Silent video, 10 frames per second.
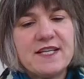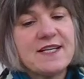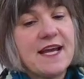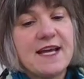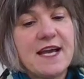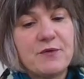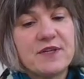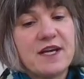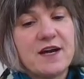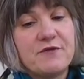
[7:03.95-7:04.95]
to hang out with
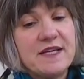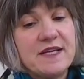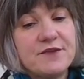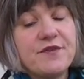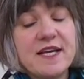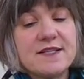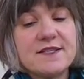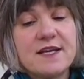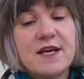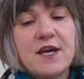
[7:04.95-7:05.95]
God face to face,
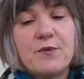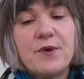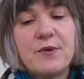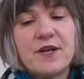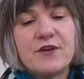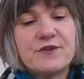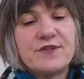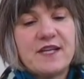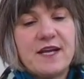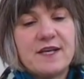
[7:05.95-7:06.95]
we would
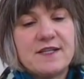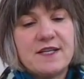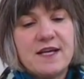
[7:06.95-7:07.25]
understand.